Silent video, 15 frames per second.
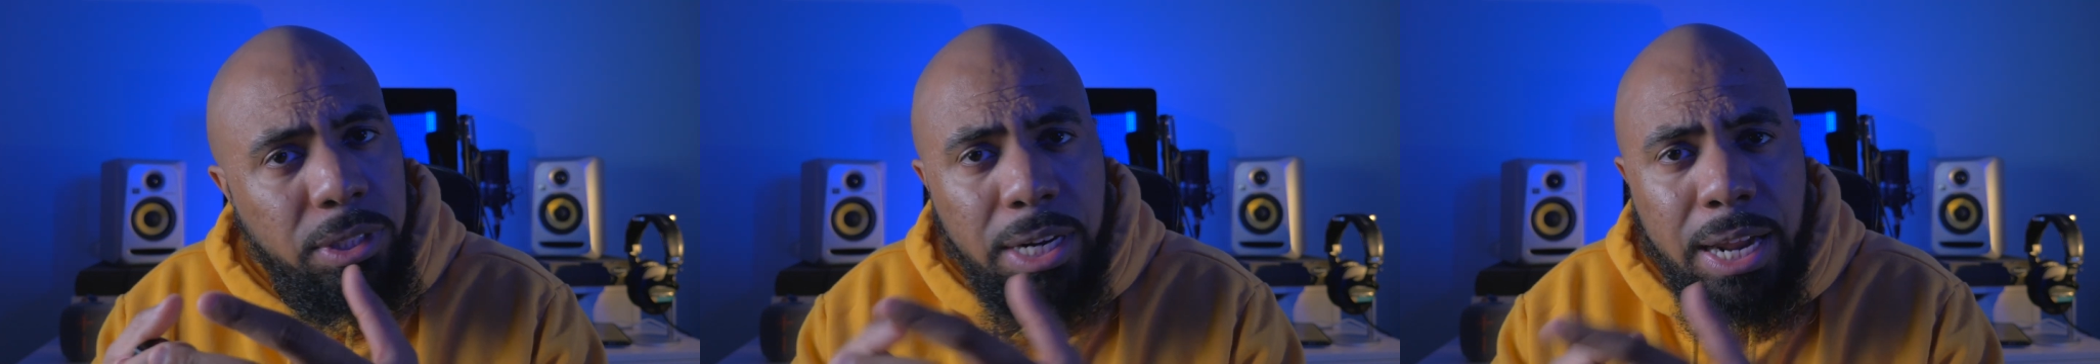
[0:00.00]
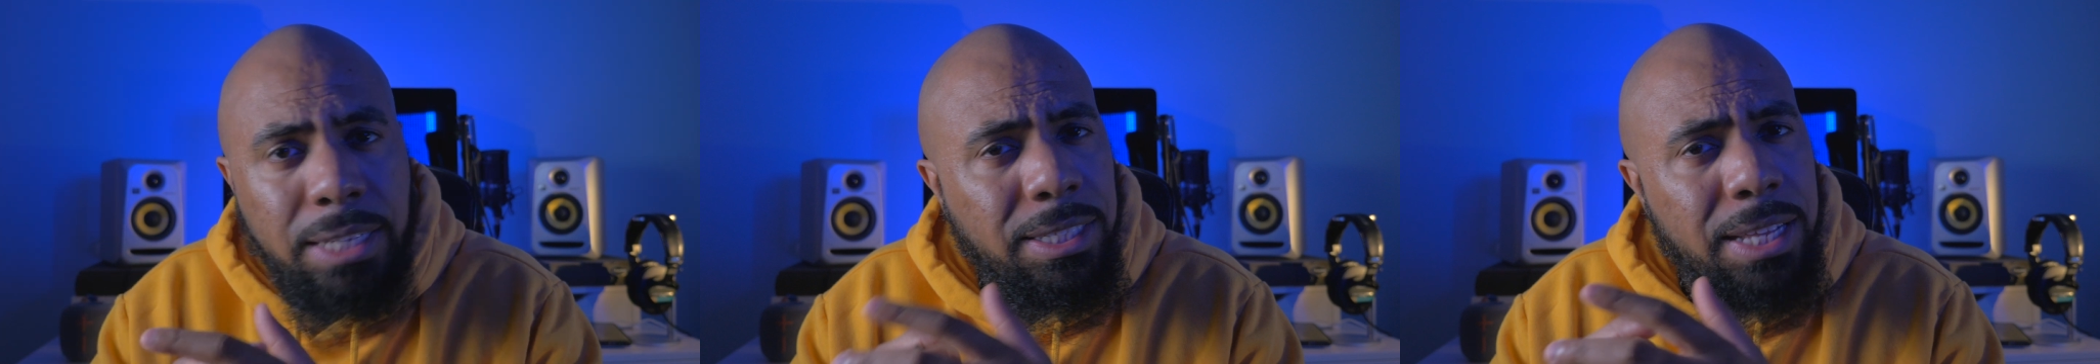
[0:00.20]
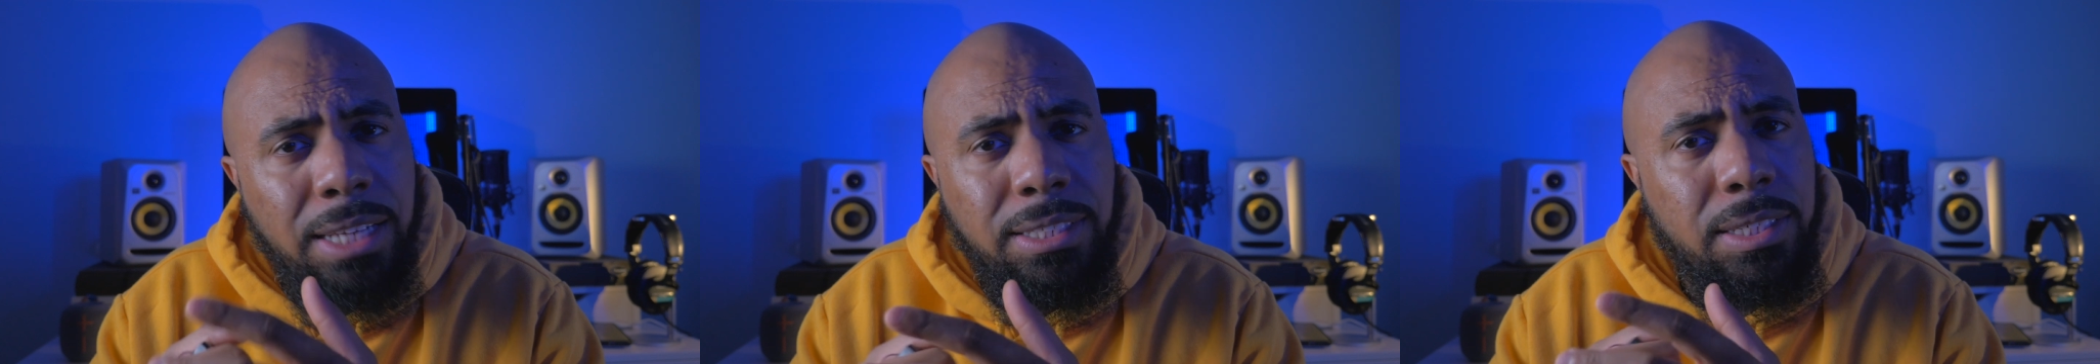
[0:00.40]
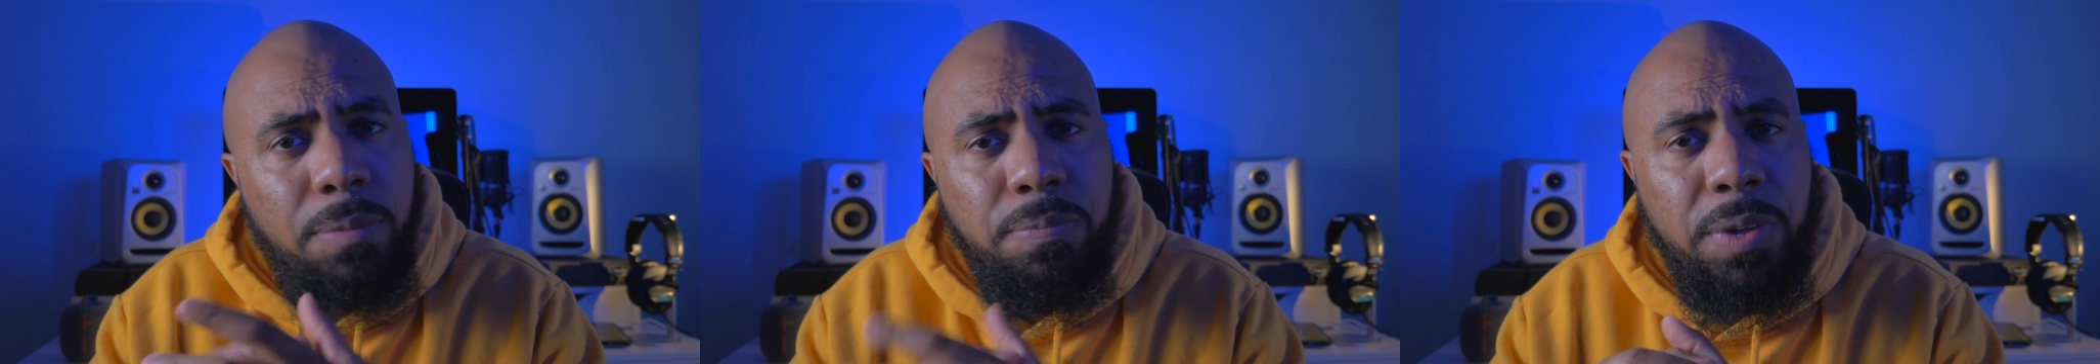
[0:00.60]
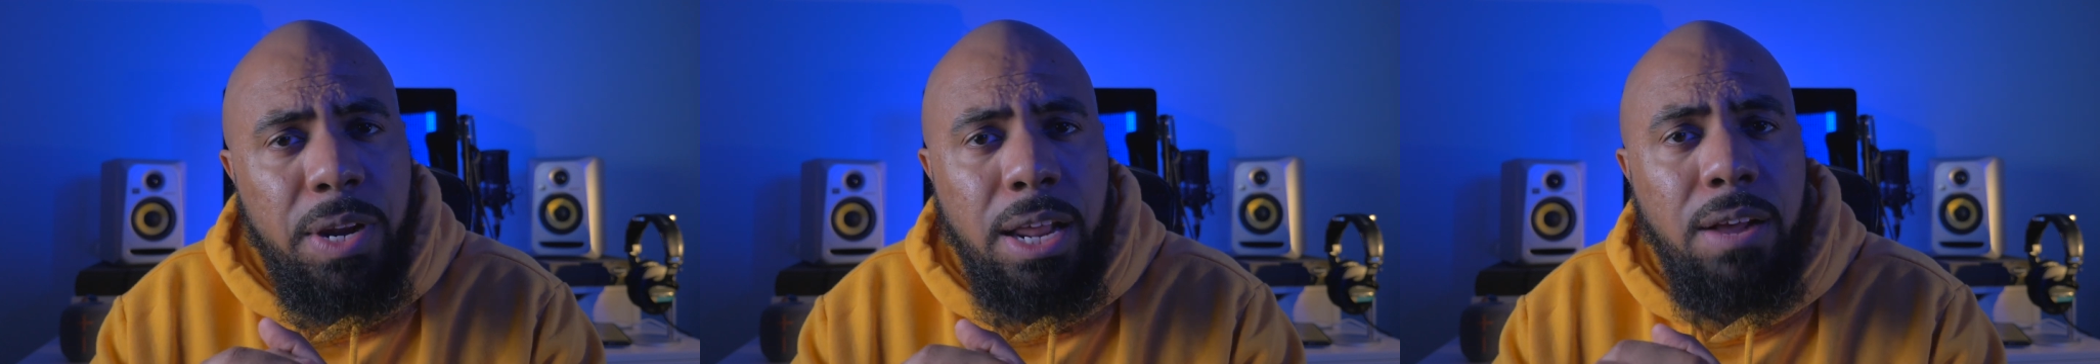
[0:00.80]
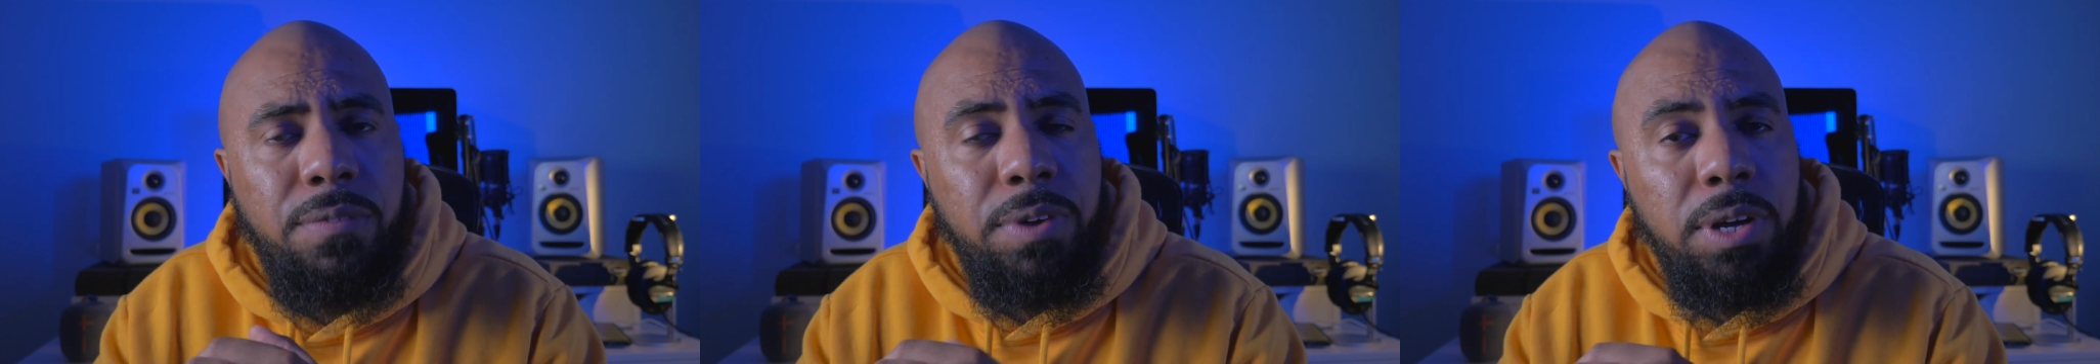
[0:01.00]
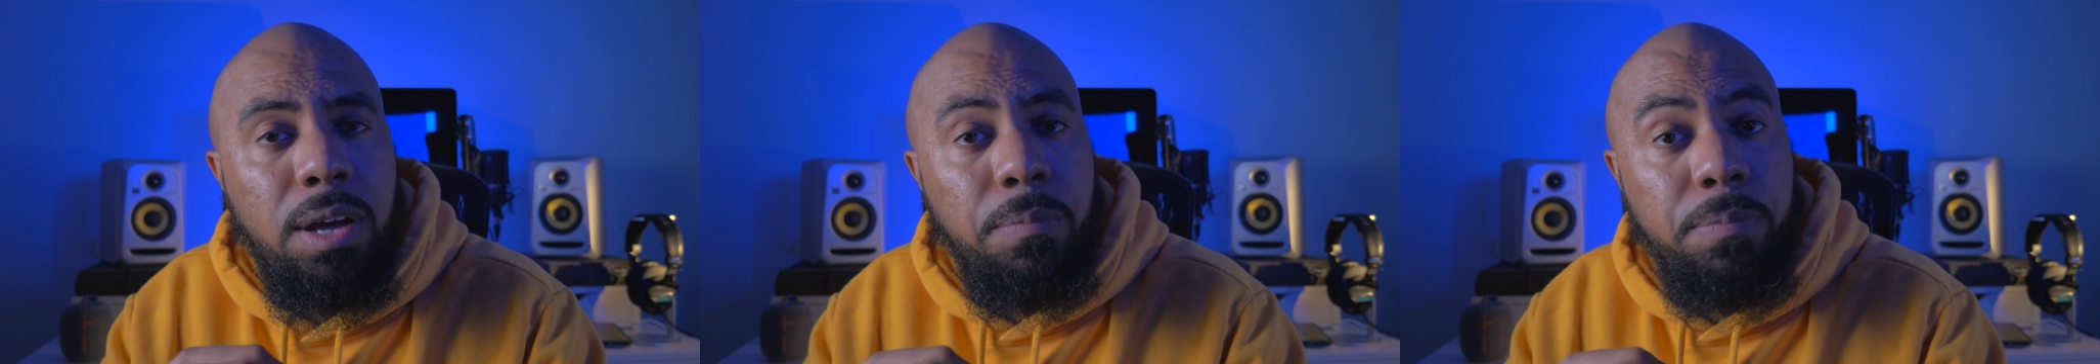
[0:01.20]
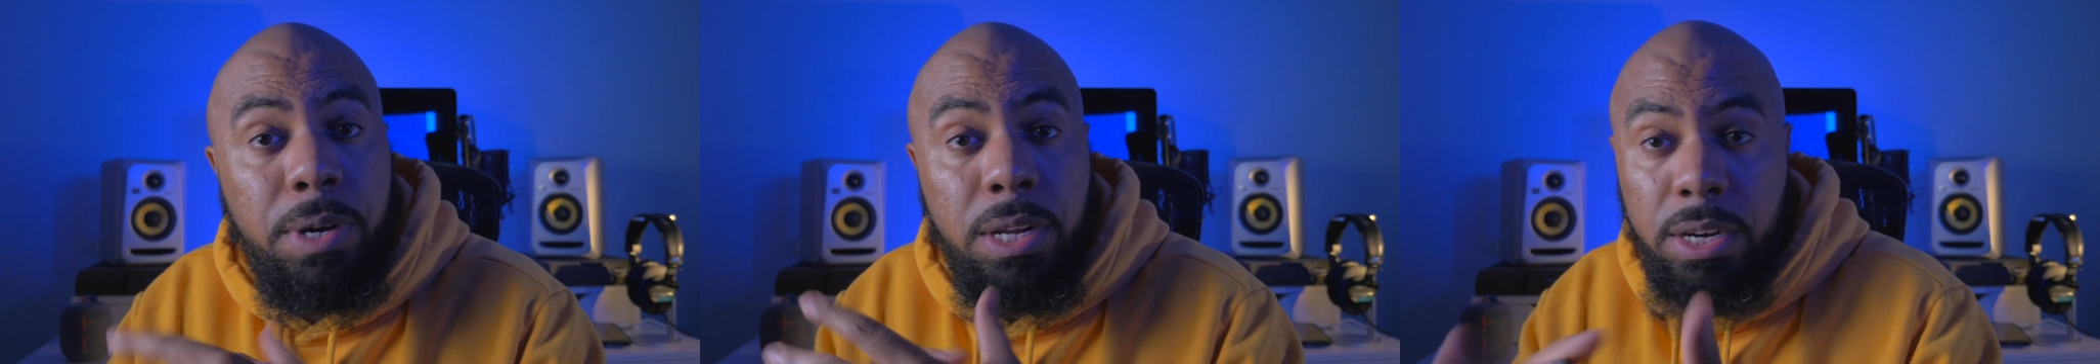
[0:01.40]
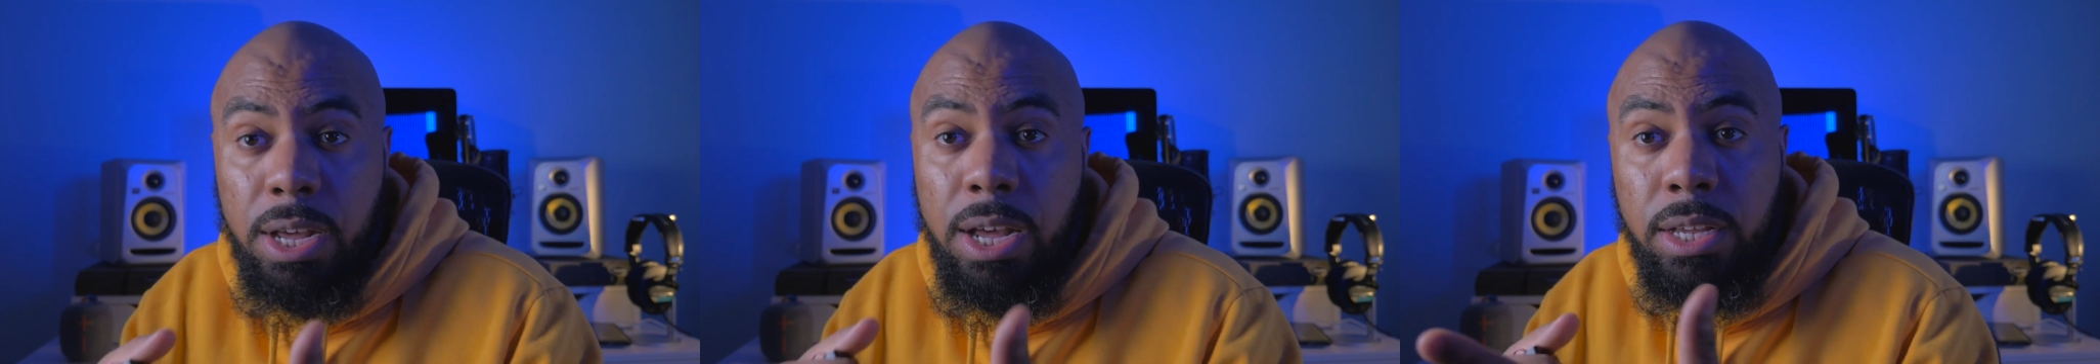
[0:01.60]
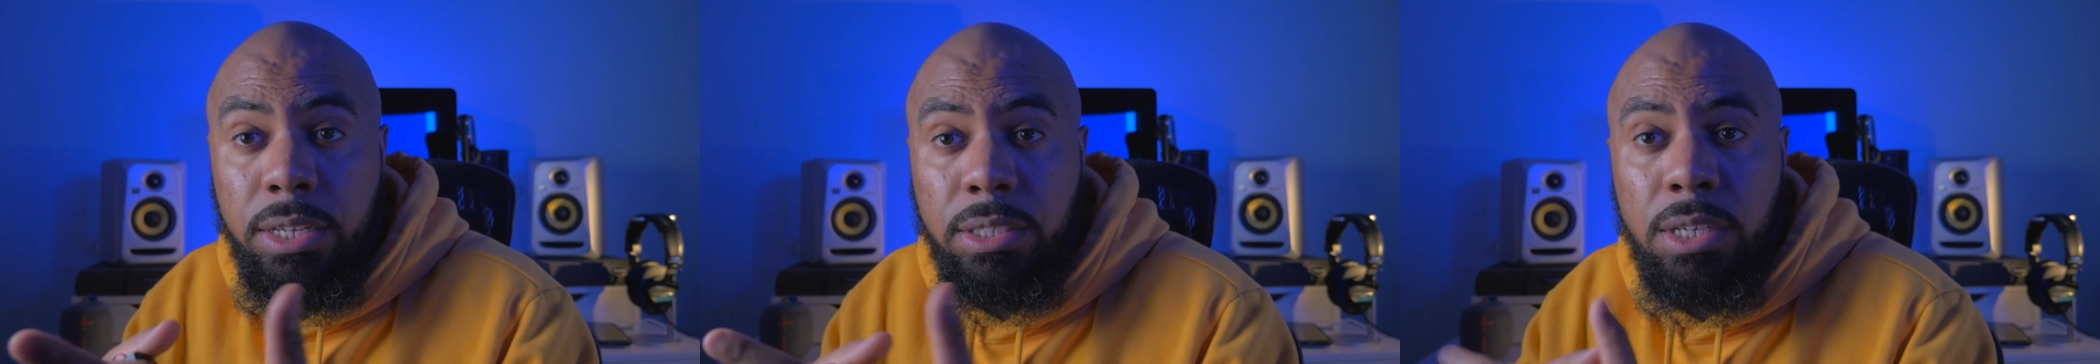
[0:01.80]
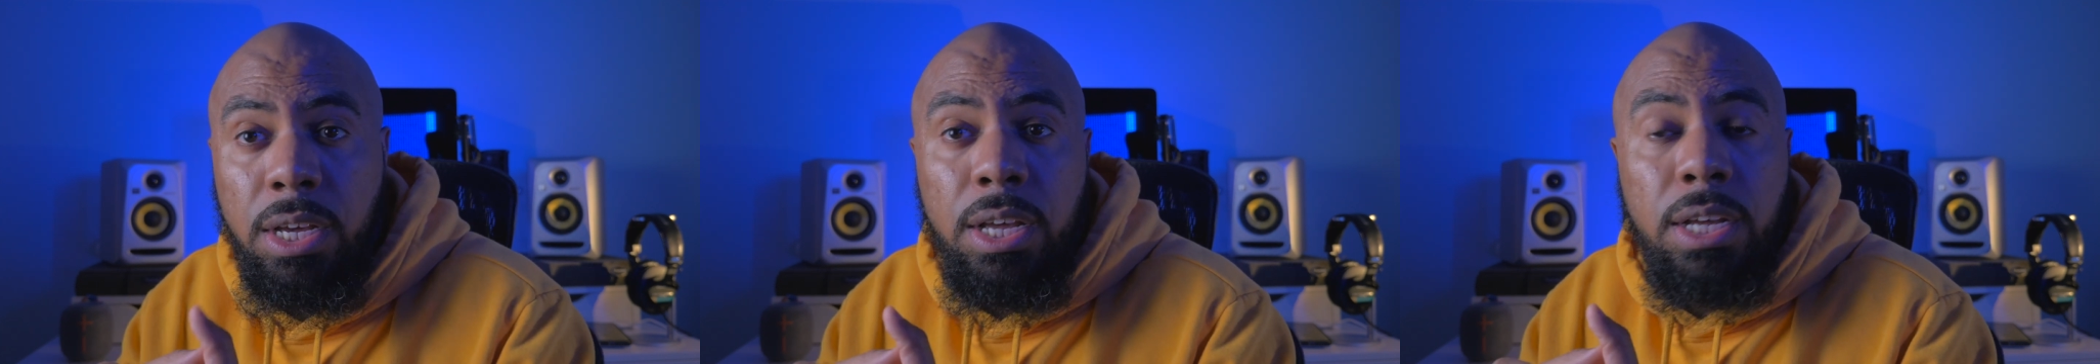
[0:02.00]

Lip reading: and that's not something that every company does.